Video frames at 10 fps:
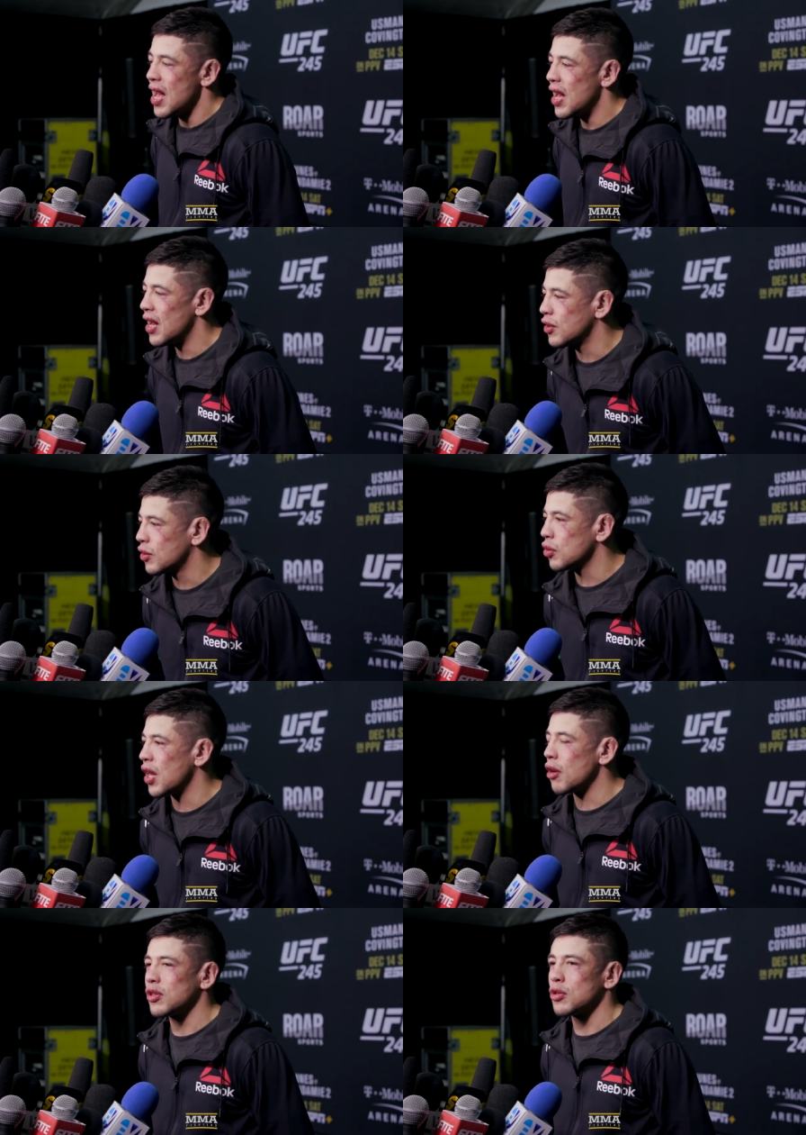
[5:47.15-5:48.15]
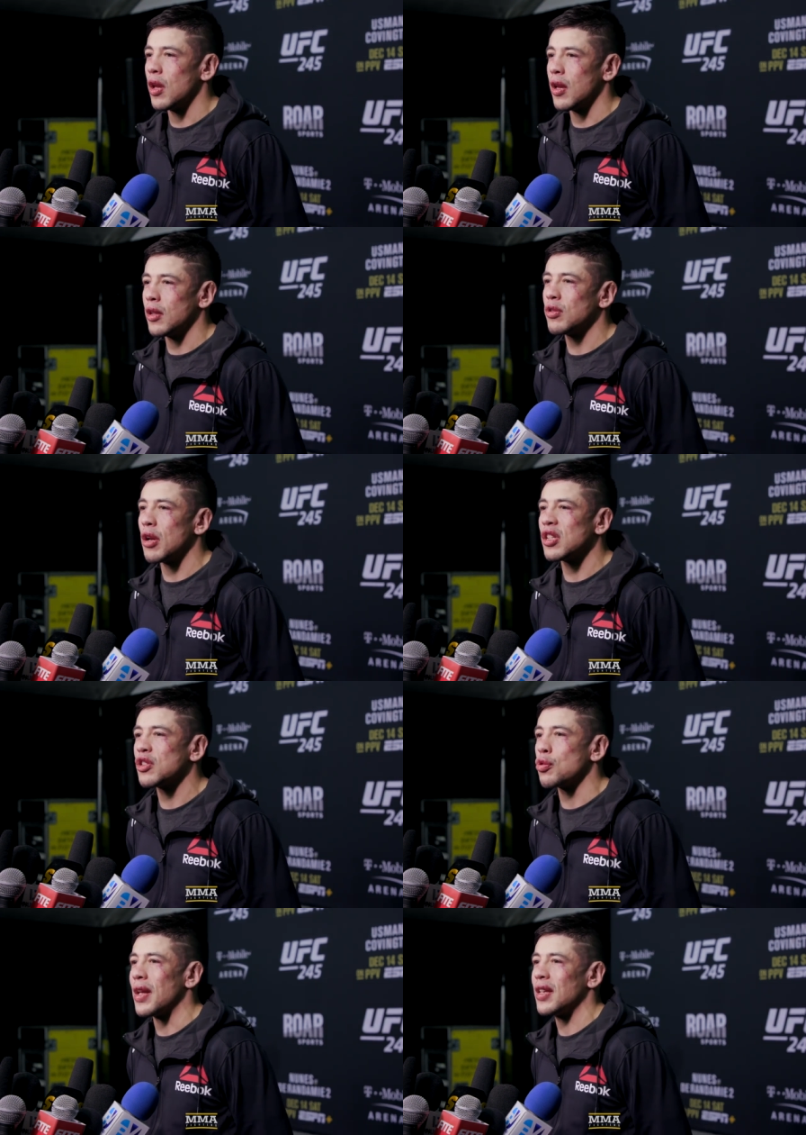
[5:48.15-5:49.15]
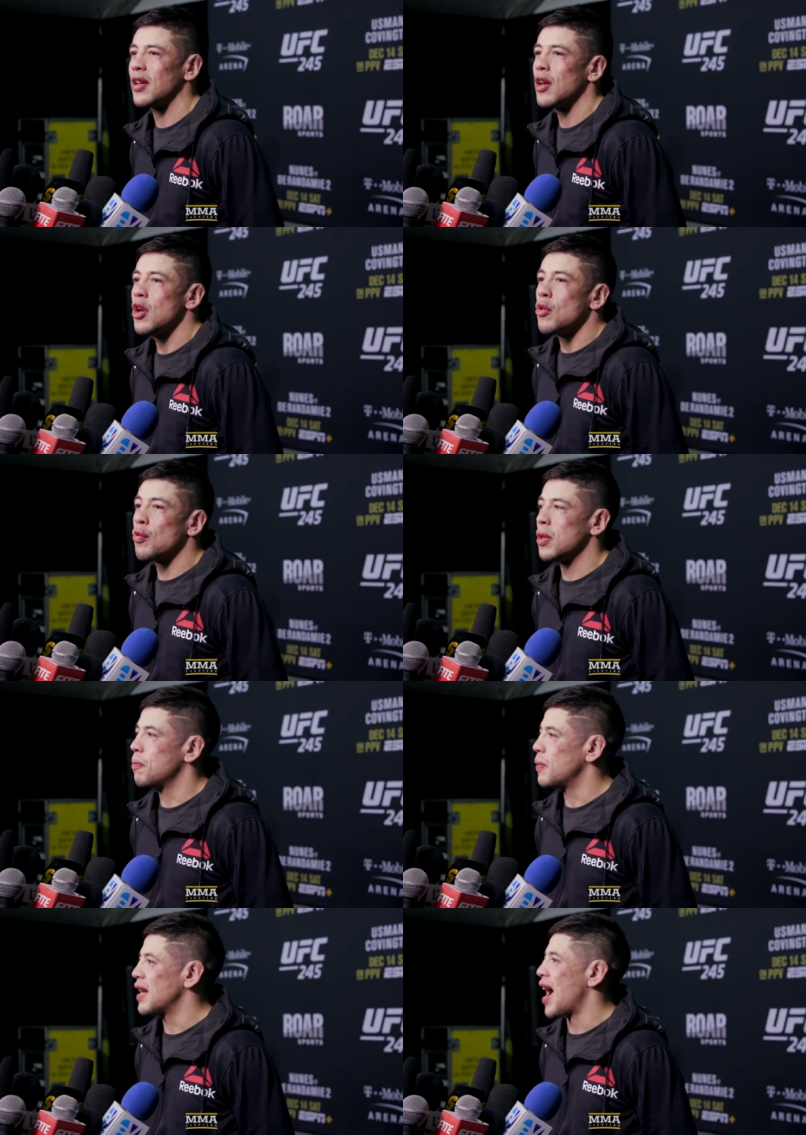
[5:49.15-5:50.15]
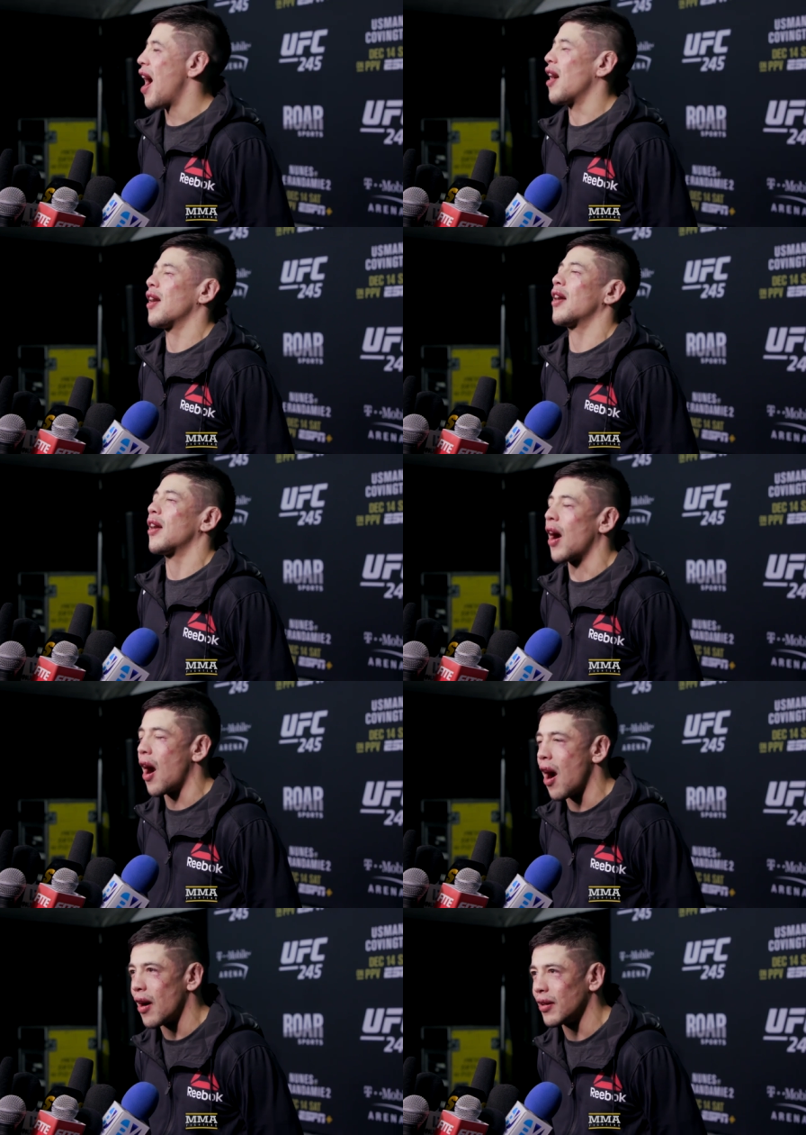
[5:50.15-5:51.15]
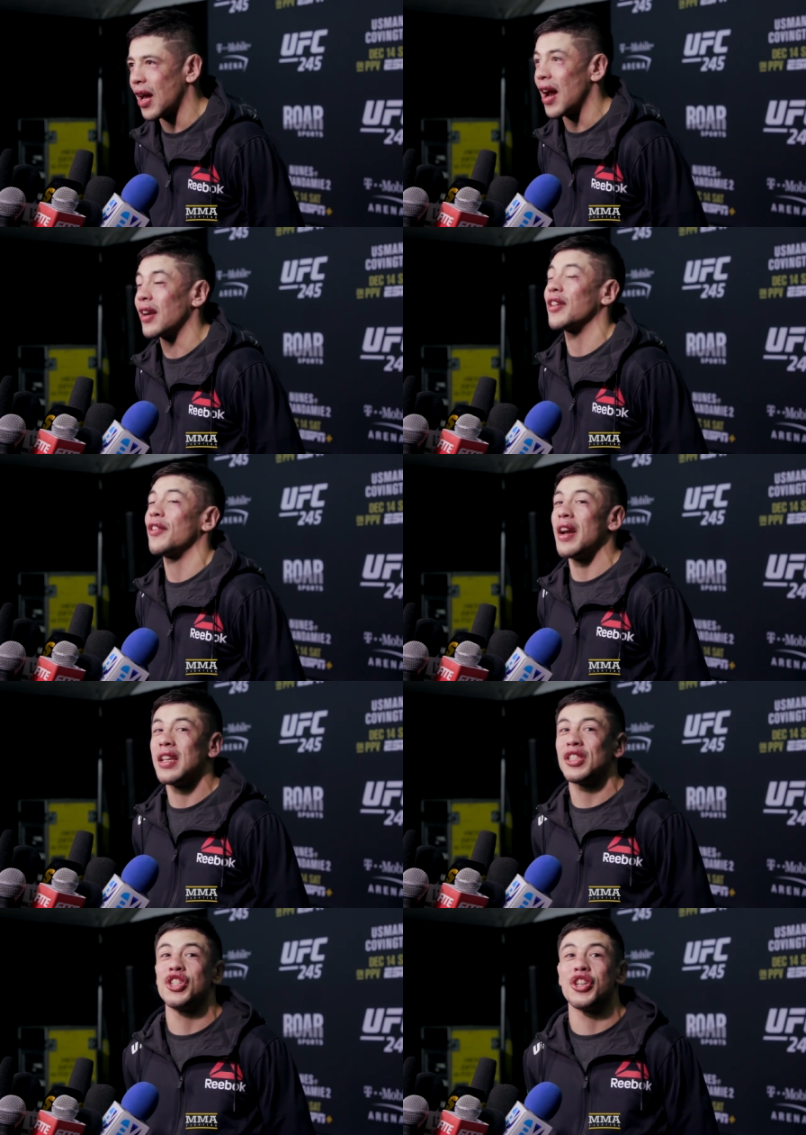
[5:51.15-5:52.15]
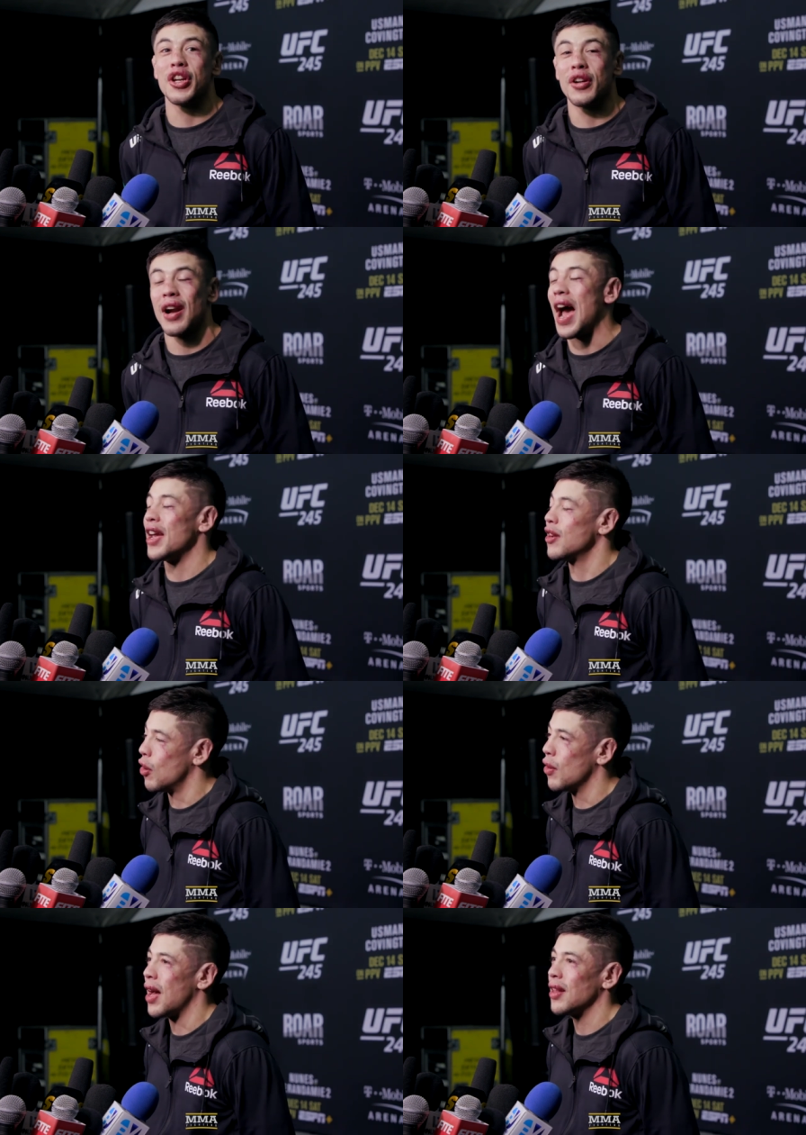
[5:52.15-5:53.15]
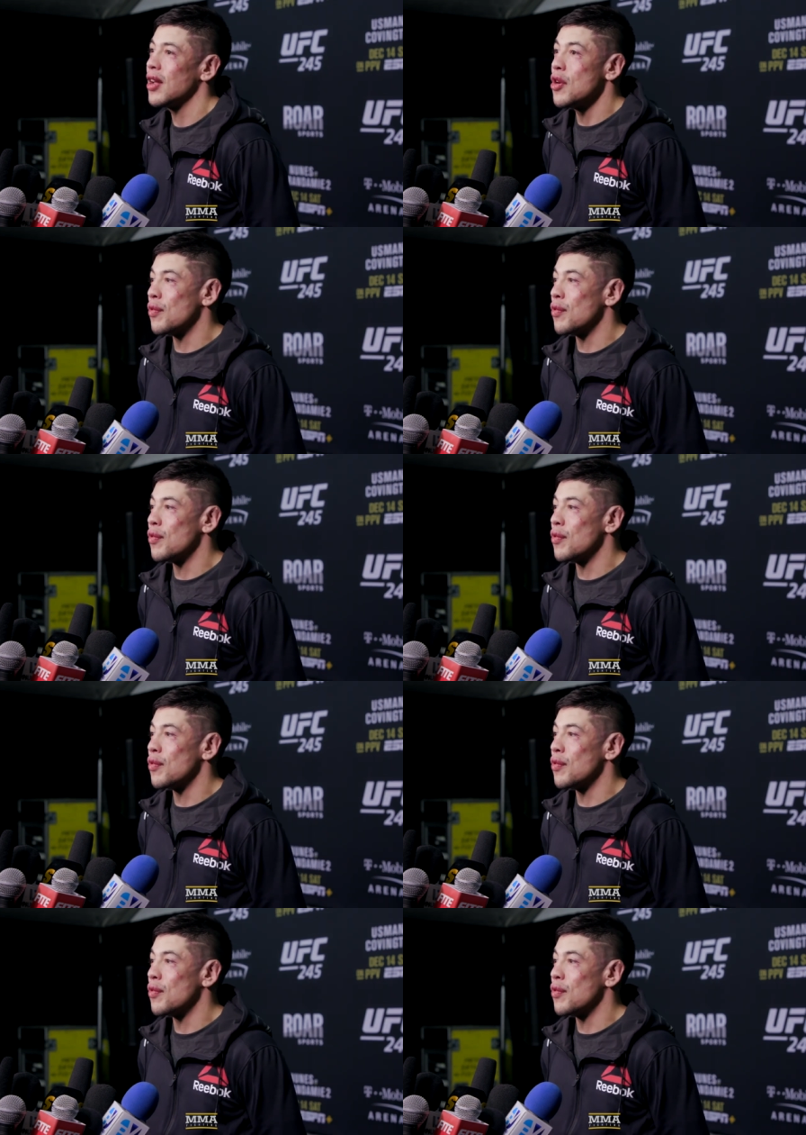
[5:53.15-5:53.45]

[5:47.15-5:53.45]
Uh, 2000, uh, 2020 will be a hard and crazy year. I know that.